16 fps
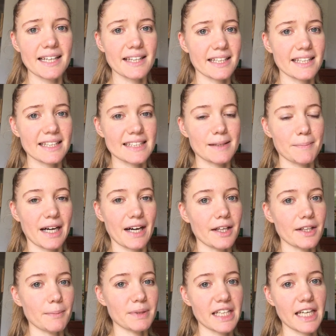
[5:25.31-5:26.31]
I think it's
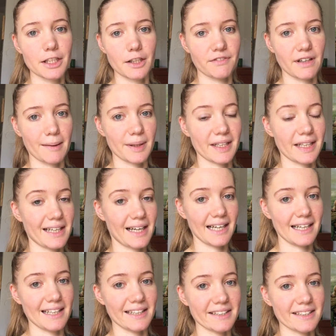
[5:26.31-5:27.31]
about the potato famine in
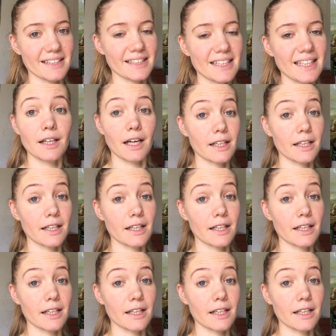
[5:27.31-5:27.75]
Ireland.